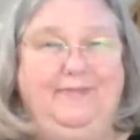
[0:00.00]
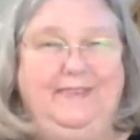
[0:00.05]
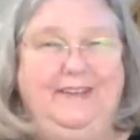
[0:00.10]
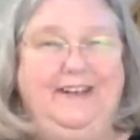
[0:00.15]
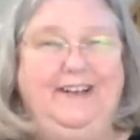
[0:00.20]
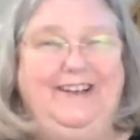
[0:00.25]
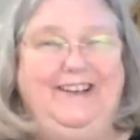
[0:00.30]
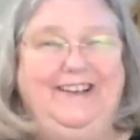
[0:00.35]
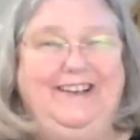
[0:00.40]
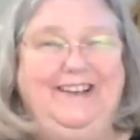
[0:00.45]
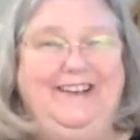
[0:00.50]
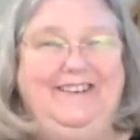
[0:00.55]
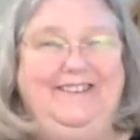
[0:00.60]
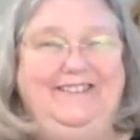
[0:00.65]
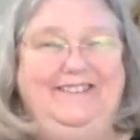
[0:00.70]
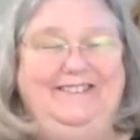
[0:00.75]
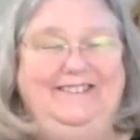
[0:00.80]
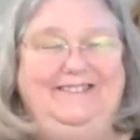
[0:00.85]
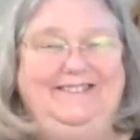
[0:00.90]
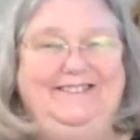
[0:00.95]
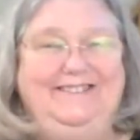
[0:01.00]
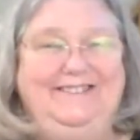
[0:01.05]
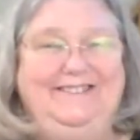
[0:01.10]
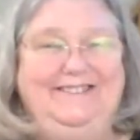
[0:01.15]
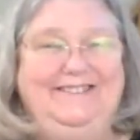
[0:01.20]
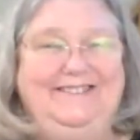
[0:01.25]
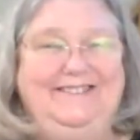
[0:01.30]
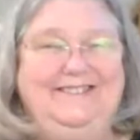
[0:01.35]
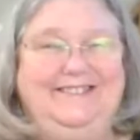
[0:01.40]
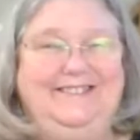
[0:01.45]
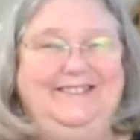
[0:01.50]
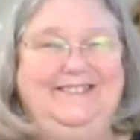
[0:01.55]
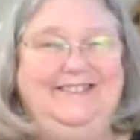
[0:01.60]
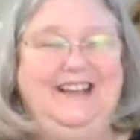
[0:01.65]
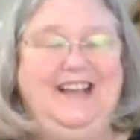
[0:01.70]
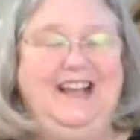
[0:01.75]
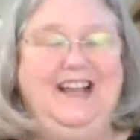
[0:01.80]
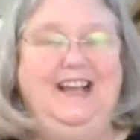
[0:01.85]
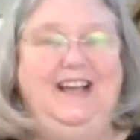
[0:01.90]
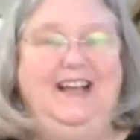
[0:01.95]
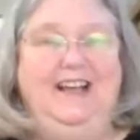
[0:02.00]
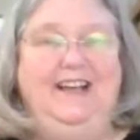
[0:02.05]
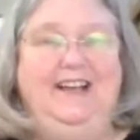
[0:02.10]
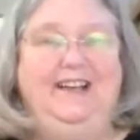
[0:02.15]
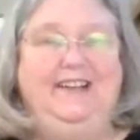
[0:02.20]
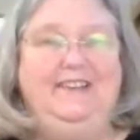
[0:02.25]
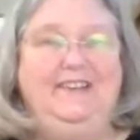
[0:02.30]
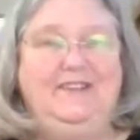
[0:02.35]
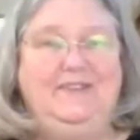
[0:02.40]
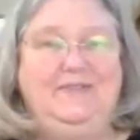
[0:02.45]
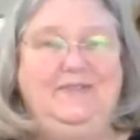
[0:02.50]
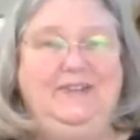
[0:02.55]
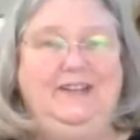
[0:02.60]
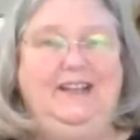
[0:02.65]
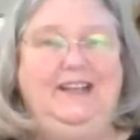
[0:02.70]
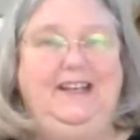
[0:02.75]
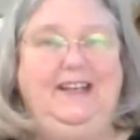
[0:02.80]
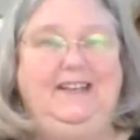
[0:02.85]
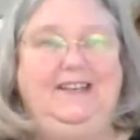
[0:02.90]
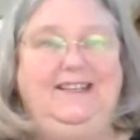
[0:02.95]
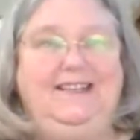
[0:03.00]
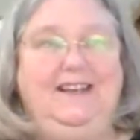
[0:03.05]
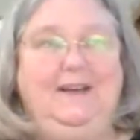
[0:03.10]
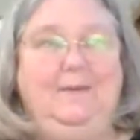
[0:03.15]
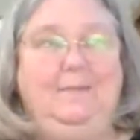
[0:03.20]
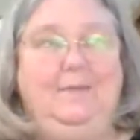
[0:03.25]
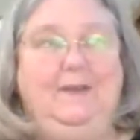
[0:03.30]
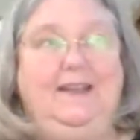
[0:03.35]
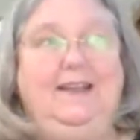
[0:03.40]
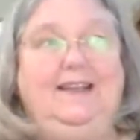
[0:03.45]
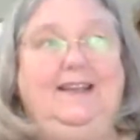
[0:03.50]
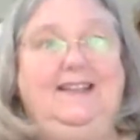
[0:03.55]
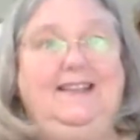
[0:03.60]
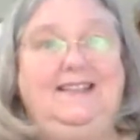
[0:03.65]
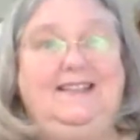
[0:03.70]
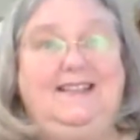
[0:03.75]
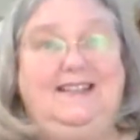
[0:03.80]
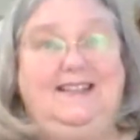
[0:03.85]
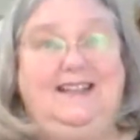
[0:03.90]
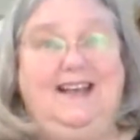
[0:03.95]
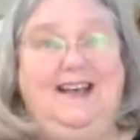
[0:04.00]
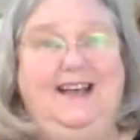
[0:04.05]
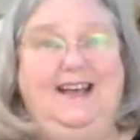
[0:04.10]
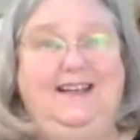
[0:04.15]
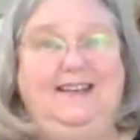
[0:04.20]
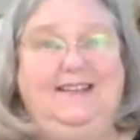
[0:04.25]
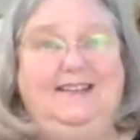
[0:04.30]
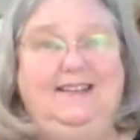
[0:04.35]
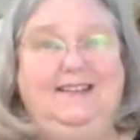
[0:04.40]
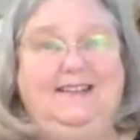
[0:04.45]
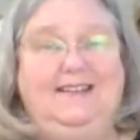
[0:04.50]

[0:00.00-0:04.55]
There you go. And just really dip into that,